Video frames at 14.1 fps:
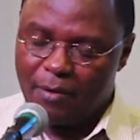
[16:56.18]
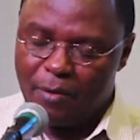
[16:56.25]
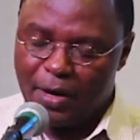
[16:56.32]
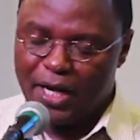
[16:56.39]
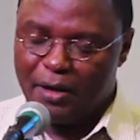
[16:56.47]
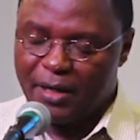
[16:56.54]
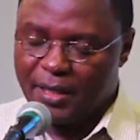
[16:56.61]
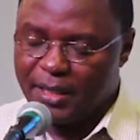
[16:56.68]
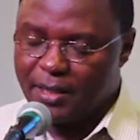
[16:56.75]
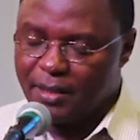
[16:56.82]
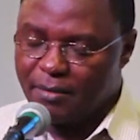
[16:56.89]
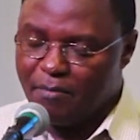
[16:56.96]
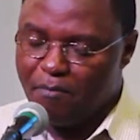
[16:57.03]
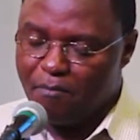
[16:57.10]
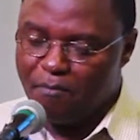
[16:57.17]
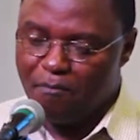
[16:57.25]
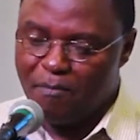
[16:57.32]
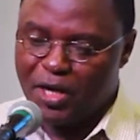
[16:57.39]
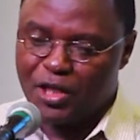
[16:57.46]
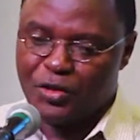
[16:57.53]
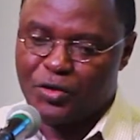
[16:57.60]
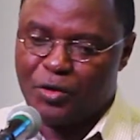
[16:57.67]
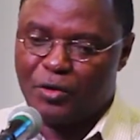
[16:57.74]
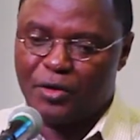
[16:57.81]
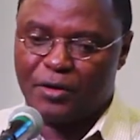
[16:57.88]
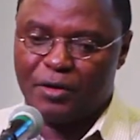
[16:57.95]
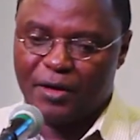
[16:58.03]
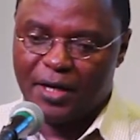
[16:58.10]
when
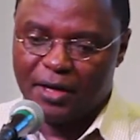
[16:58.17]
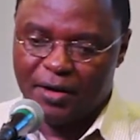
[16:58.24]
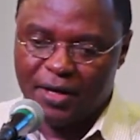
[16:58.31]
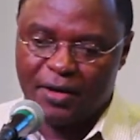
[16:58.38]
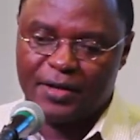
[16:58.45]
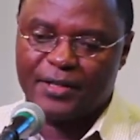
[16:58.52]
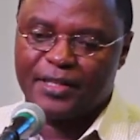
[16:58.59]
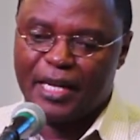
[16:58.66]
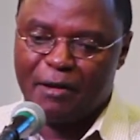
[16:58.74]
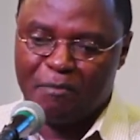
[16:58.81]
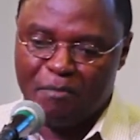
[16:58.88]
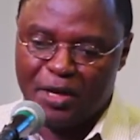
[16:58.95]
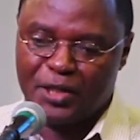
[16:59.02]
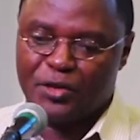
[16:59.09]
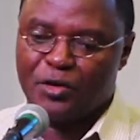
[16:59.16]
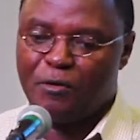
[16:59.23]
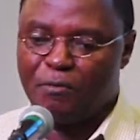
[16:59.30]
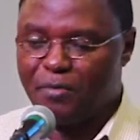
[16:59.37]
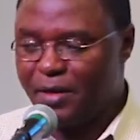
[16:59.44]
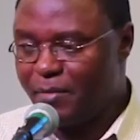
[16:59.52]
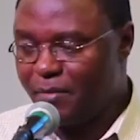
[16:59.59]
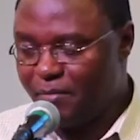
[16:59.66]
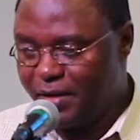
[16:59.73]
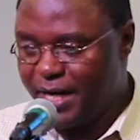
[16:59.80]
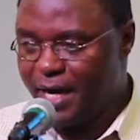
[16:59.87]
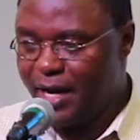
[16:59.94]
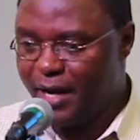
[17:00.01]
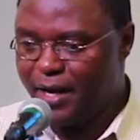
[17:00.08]
mission, Christian mission be
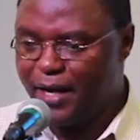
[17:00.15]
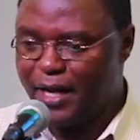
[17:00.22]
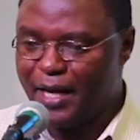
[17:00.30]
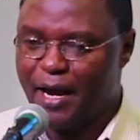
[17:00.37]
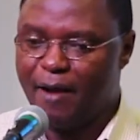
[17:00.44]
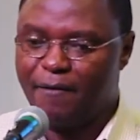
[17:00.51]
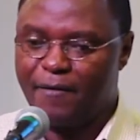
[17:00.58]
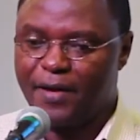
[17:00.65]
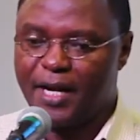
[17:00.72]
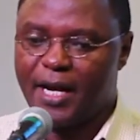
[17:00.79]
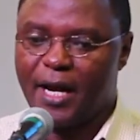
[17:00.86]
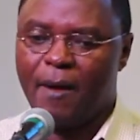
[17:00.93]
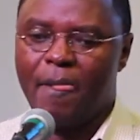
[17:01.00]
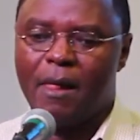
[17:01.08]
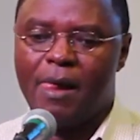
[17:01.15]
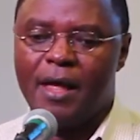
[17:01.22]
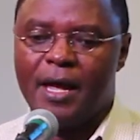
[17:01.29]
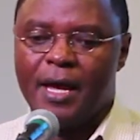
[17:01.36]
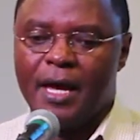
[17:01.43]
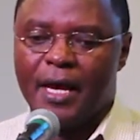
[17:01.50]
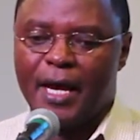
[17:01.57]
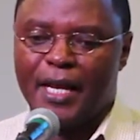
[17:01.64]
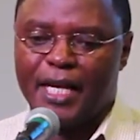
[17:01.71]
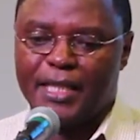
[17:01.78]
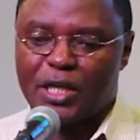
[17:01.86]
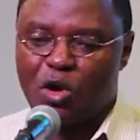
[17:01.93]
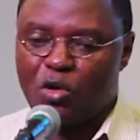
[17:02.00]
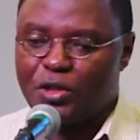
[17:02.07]
began in Africa, and
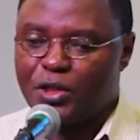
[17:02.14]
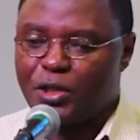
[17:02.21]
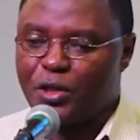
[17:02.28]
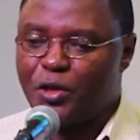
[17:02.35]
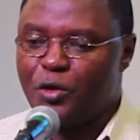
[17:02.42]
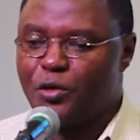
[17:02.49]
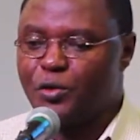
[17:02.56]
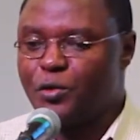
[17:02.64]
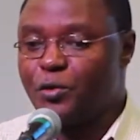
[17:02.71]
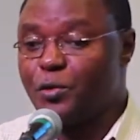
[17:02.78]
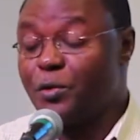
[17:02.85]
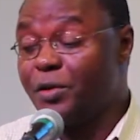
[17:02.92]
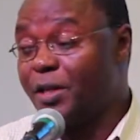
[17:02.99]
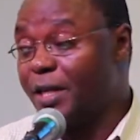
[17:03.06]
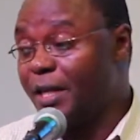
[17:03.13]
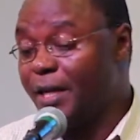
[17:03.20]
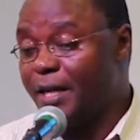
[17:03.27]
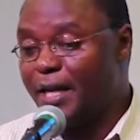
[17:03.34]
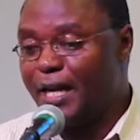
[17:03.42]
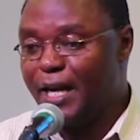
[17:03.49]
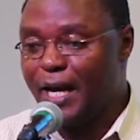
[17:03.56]
it continued to the